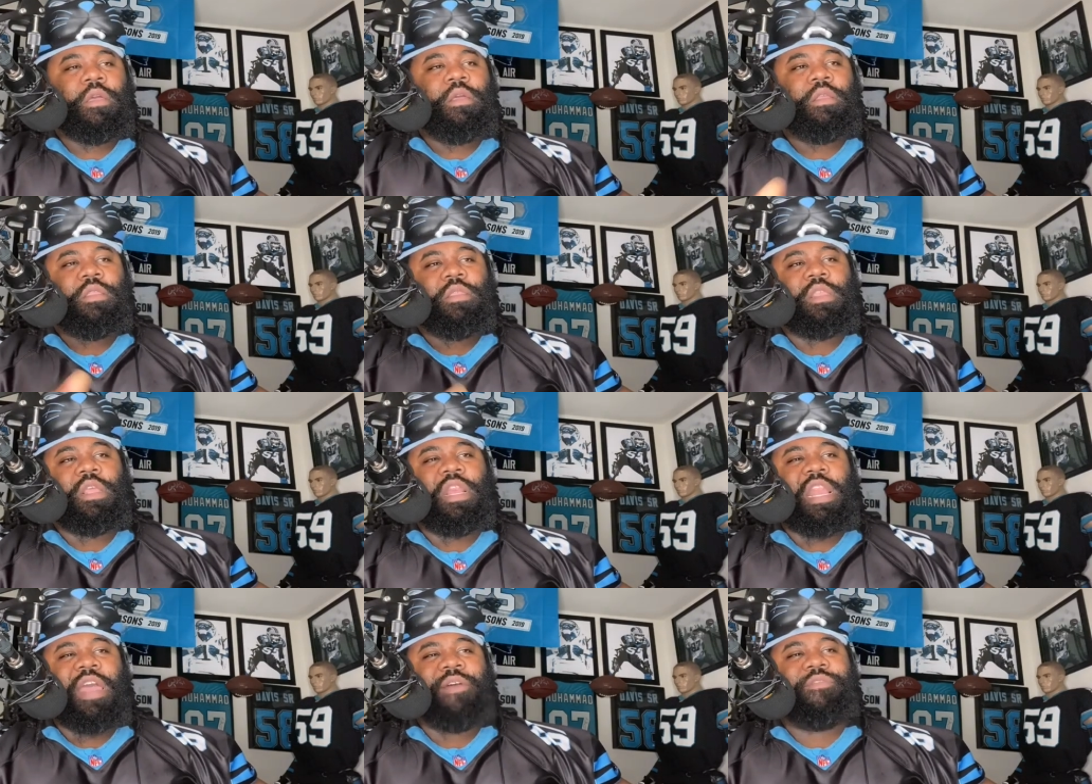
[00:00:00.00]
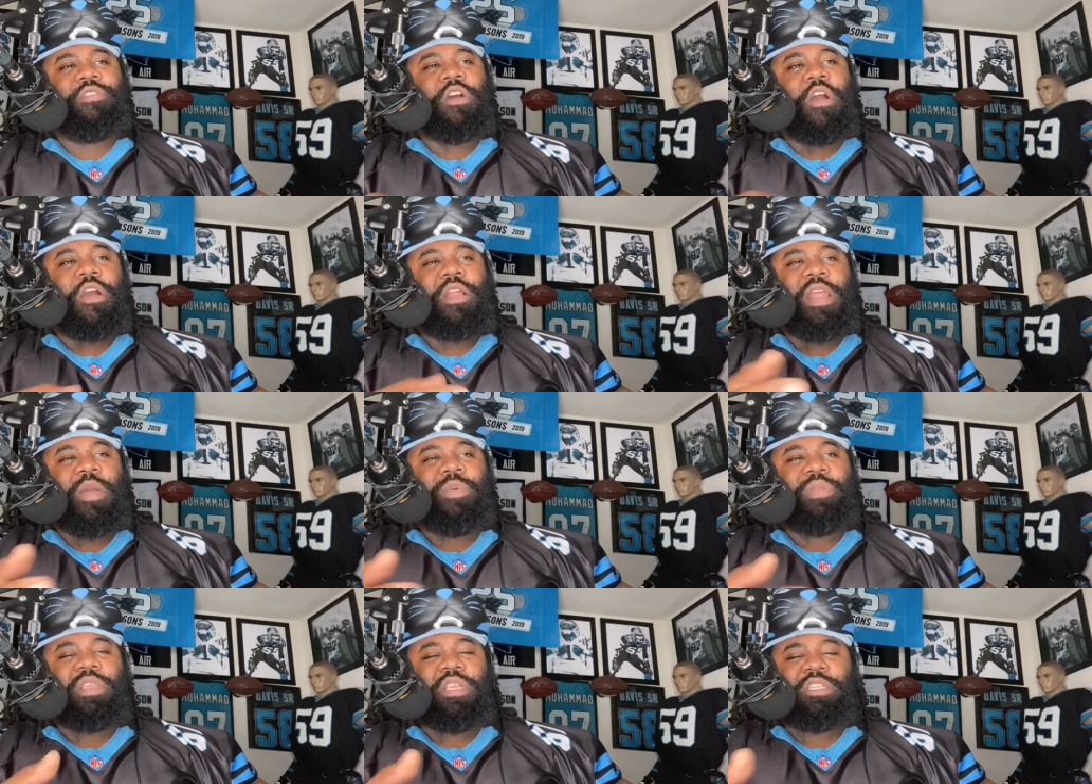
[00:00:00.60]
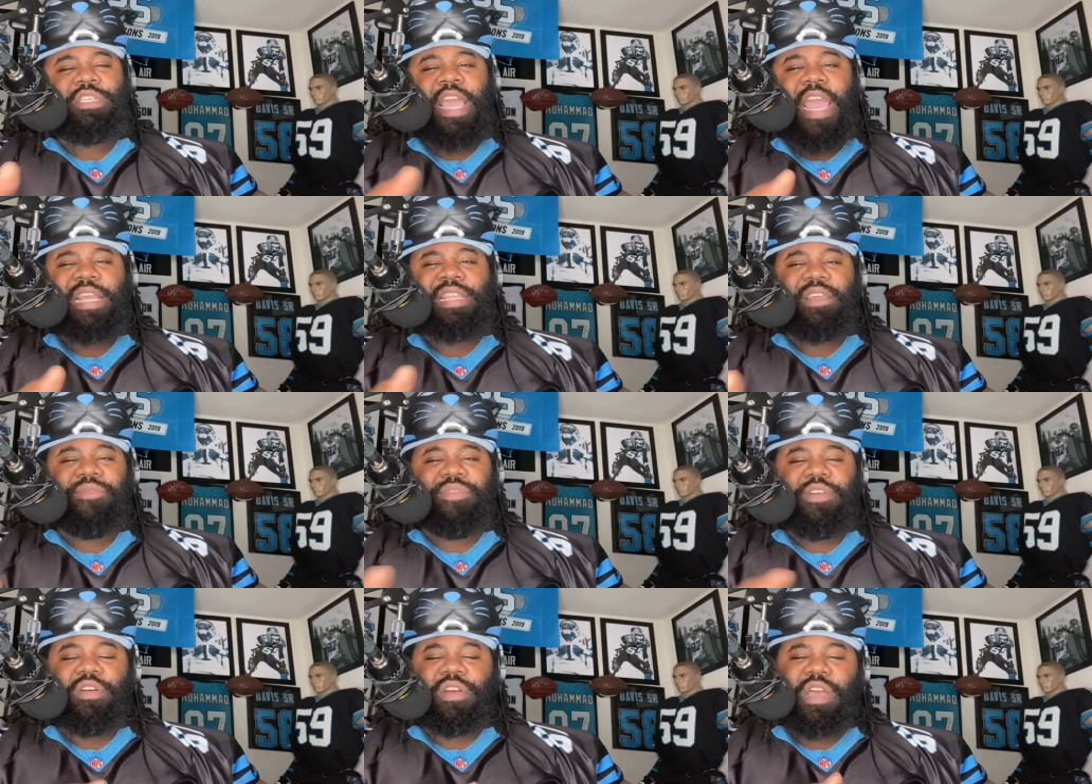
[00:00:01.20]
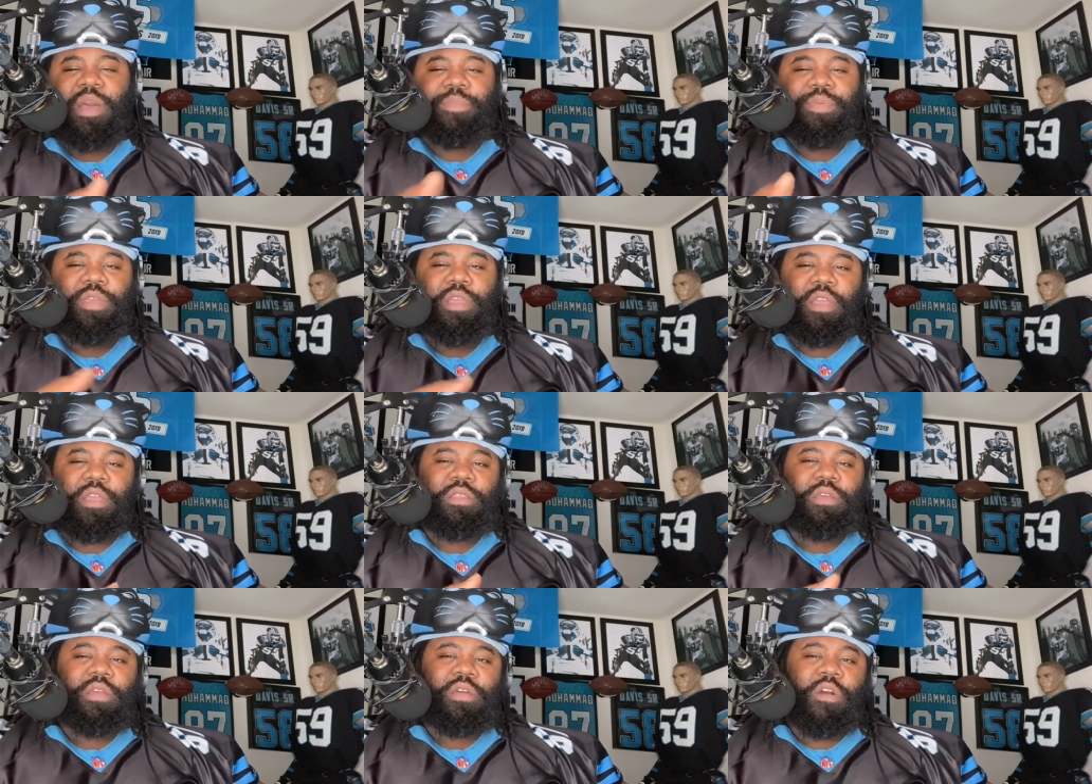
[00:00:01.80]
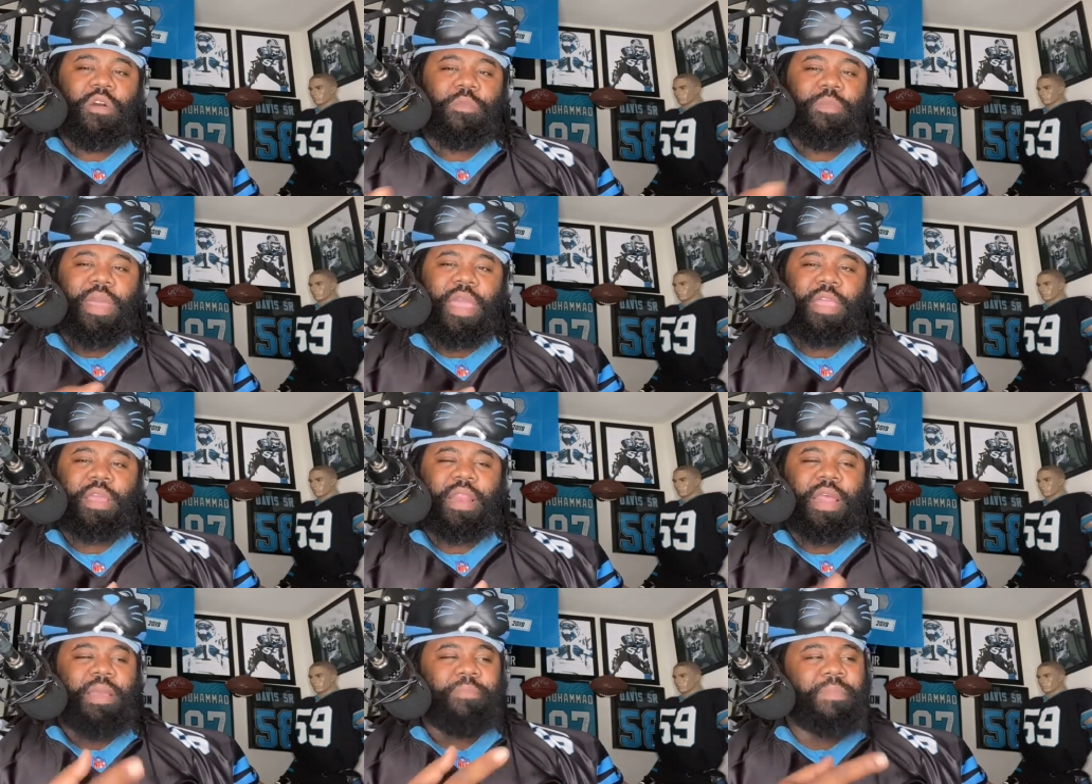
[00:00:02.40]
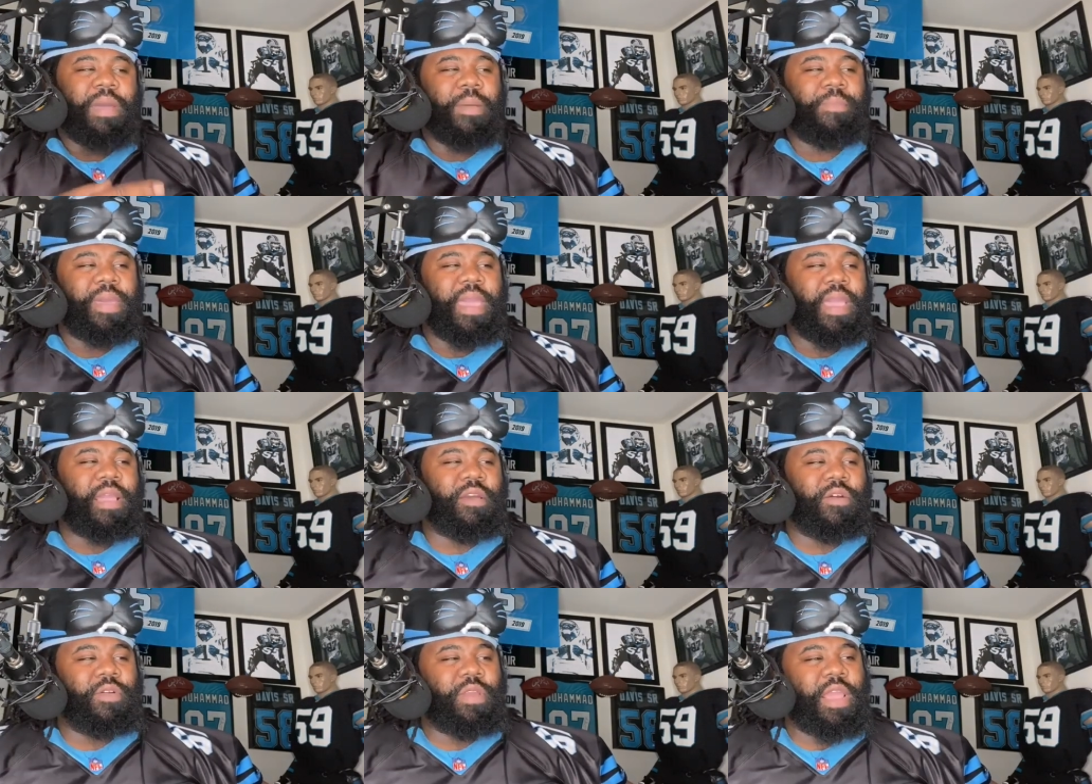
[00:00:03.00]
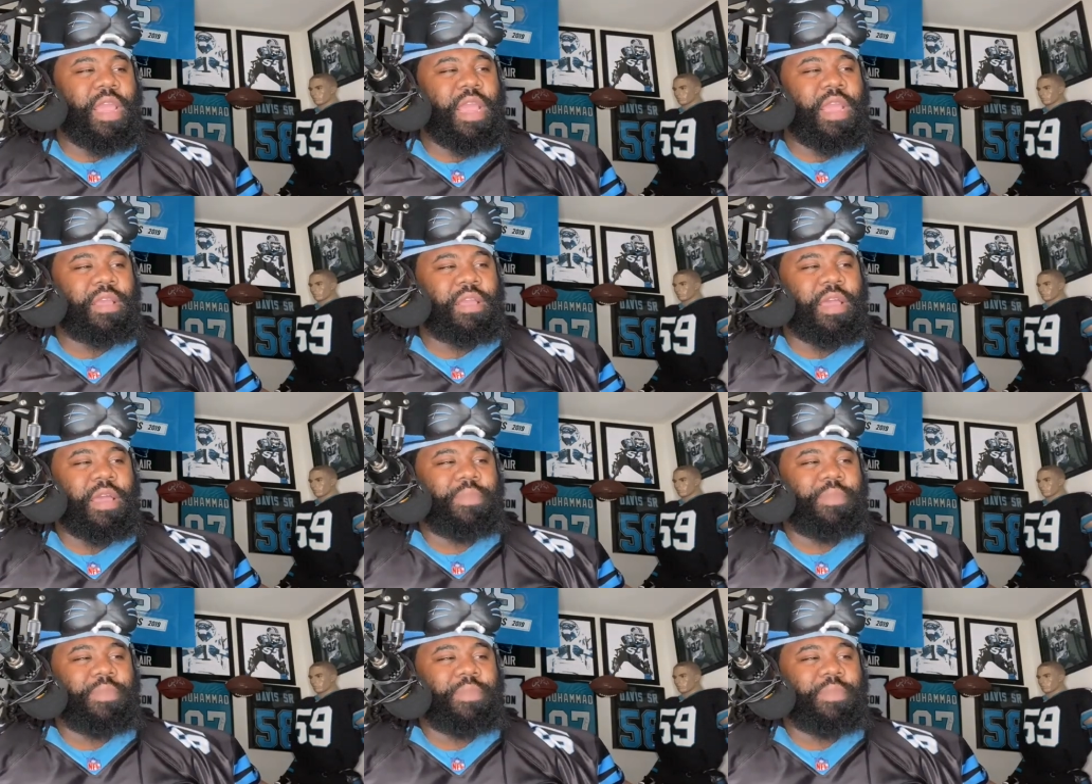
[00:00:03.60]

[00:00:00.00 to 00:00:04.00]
the left guard that went to Jacksonville a couple years ago, man. You let my man go there.